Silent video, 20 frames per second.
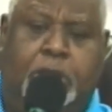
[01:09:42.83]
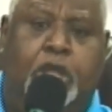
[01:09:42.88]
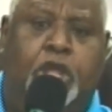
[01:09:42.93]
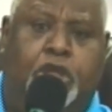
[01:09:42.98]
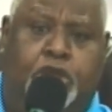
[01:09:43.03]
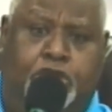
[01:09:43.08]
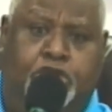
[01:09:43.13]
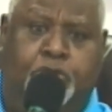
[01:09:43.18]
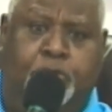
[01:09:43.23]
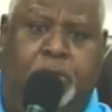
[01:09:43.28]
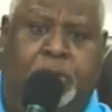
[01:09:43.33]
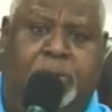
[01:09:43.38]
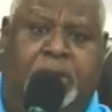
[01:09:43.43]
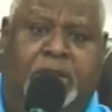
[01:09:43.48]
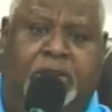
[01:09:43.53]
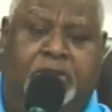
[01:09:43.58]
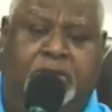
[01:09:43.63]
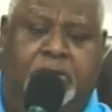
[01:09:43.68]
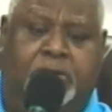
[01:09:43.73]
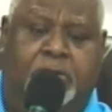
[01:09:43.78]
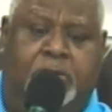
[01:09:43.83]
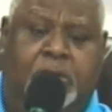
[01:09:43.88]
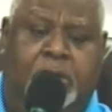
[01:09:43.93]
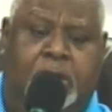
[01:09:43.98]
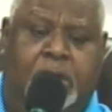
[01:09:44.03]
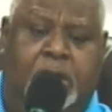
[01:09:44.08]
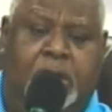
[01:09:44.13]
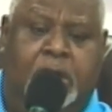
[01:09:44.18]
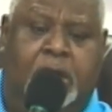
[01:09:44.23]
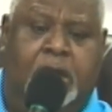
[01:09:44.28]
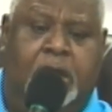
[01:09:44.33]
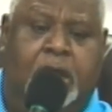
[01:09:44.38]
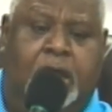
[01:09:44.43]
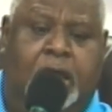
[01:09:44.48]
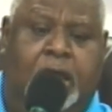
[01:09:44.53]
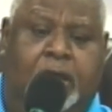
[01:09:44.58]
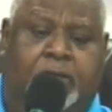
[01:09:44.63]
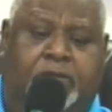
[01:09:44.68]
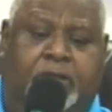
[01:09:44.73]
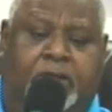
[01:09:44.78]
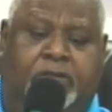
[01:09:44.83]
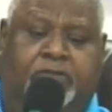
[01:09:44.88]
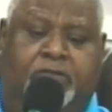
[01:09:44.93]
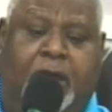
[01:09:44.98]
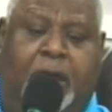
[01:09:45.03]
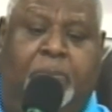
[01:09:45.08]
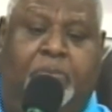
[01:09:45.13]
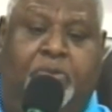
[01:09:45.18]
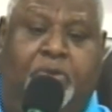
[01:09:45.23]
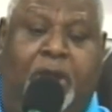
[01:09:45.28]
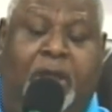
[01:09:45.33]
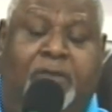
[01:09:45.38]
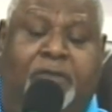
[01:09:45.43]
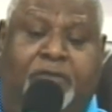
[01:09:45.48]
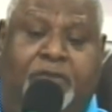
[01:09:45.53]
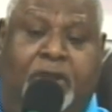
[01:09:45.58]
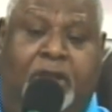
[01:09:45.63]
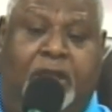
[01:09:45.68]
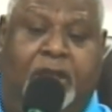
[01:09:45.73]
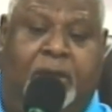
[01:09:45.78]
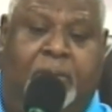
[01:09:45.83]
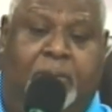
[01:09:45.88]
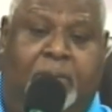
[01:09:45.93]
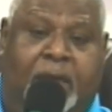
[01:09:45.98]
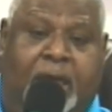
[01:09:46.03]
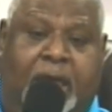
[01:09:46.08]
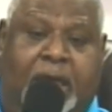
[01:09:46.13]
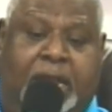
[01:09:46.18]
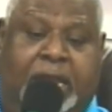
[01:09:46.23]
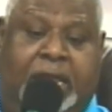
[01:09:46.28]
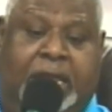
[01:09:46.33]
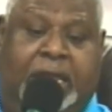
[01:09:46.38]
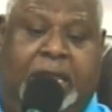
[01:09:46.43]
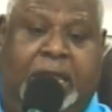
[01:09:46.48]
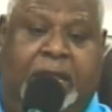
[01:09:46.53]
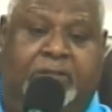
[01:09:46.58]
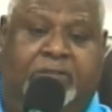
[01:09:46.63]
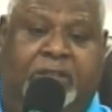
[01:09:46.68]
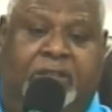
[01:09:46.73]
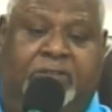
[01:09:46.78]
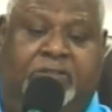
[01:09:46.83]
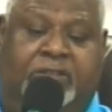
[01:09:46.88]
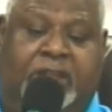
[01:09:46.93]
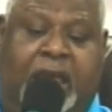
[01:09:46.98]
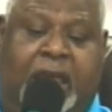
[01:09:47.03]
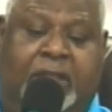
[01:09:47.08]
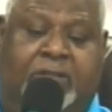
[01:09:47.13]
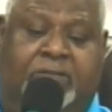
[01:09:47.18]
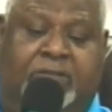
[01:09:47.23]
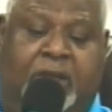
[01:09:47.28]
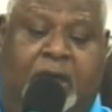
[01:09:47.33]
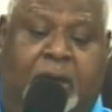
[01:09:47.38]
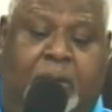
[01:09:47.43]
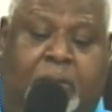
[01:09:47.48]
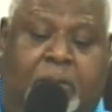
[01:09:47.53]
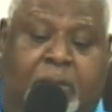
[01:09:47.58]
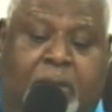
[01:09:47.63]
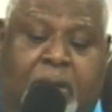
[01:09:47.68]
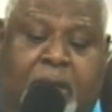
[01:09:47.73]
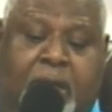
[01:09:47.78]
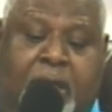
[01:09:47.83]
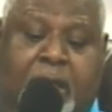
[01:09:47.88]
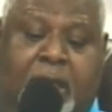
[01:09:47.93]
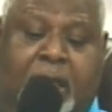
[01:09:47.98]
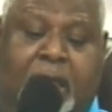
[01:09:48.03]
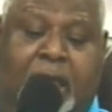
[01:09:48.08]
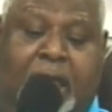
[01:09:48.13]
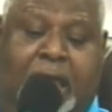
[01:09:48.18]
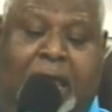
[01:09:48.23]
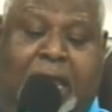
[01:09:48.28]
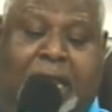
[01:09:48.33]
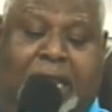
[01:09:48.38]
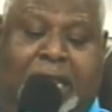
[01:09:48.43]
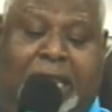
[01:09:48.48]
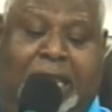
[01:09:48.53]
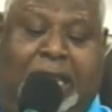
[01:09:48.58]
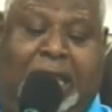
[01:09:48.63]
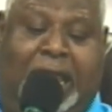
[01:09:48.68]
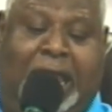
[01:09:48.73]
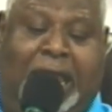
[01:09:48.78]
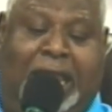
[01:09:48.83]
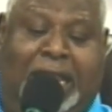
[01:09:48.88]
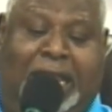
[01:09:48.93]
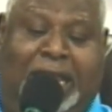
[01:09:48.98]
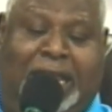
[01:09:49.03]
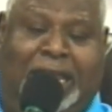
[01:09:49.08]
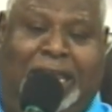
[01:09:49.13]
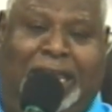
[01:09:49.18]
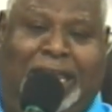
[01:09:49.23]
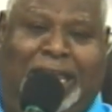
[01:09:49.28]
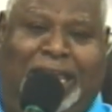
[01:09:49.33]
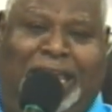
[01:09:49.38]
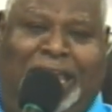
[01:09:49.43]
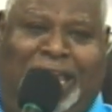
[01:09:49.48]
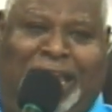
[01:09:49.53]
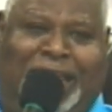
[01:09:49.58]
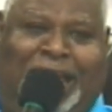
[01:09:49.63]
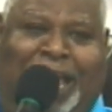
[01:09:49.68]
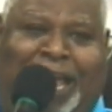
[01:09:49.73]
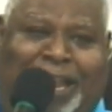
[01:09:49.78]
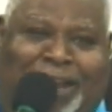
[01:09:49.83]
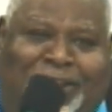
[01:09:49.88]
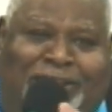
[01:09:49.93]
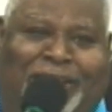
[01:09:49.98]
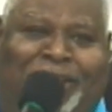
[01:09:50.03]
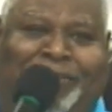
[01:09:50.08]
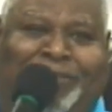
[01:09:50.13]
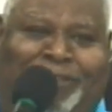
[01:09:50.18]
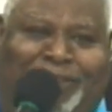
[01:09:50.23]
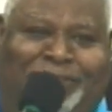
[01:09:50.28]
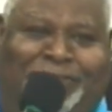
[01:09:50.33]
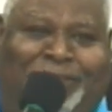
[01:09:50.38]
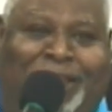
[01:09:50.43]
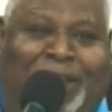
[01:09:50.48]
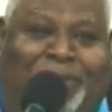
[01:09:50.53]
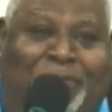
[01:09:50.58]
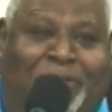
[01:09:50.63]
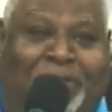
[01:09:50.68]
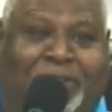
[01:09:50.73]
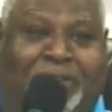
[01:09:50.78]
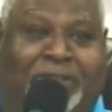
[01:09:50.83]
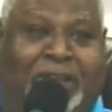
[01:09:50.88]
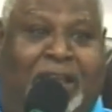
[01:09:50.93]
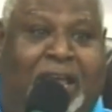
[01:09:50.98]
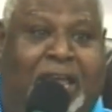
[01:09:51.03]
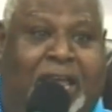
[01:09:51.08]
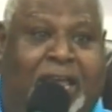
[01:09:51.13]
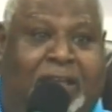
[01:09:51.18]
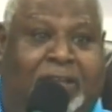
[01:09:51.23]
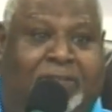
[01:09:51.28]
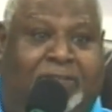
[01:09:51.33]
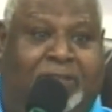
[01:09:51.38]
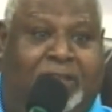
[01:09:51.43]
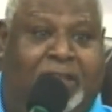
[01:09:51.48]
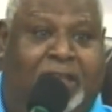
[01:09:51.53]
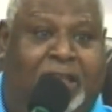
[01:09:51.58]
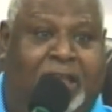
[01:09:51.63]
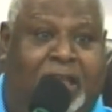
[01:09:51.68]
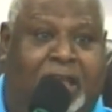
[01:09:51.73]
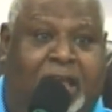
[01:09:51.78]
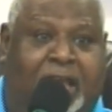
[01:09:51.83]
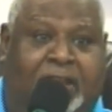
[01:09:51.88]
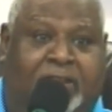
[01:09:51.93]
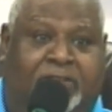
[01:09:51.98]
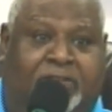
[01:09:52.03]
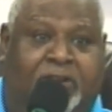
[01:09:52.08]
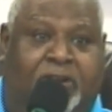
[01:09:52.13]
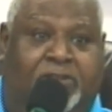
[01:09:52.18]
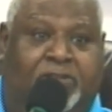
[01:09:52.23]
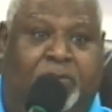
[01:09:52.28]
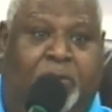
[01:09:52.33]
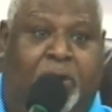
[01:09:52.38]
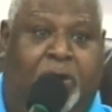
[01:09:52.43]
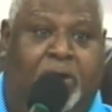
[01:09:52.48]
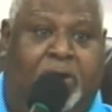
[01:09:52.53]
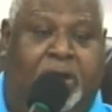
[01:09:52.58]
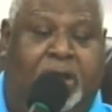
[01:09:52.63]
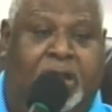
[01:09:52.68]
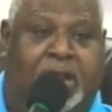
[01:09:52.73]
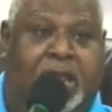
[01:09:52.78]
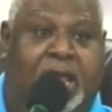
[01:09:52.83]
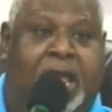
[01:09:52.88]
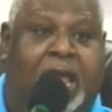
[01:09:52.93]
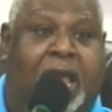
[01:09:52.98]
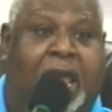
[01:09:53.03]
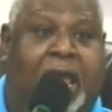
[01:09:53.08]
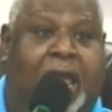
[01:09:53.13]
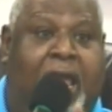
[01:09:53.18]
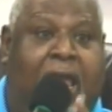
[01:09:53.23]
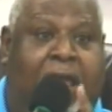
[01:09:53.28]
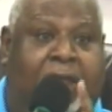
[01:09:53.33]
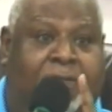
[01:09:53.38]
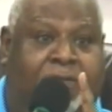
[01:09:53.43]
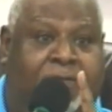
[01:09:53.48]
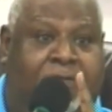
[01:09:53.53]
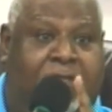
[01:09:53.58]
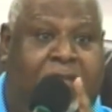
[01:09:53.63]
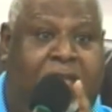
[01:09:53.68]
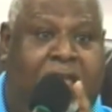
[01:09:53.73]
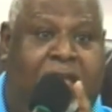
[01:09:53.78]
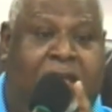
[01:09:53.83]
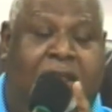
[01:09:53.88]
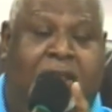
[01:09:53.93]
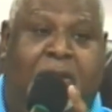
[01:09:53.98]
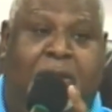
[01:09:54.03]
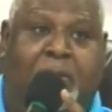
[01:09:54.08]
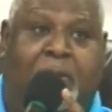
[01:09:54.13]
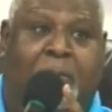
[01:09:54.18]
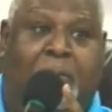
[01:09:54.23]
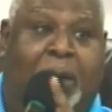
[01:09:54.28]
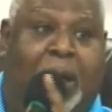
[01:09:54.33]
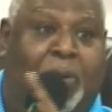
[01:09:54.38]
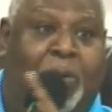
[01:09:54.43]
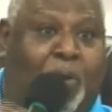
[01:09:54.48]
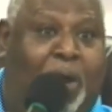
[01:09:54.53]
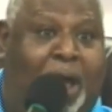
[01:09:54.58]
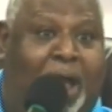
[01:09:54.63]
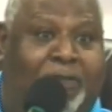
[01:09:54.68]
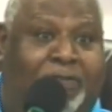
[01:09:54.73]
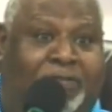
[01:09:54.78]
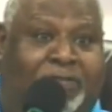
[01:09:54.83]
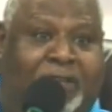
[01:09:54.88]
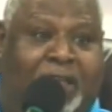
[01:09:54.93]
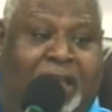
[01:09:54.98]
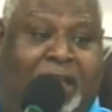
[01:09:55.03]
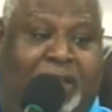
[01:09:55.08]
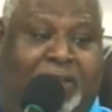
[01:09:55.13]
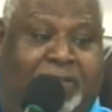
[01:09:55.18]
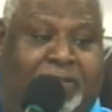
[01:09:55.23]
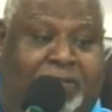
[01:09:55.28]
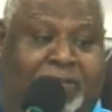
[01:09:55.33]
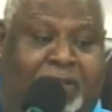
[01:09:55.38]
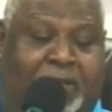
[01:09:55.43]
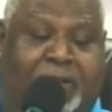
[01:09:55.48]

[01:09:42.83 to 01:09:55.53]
You would be too. And then so I pray for him, and he gets, he stands up, and he kind of he kind of does this thing with his legs, and he starts walking, and then my wife says,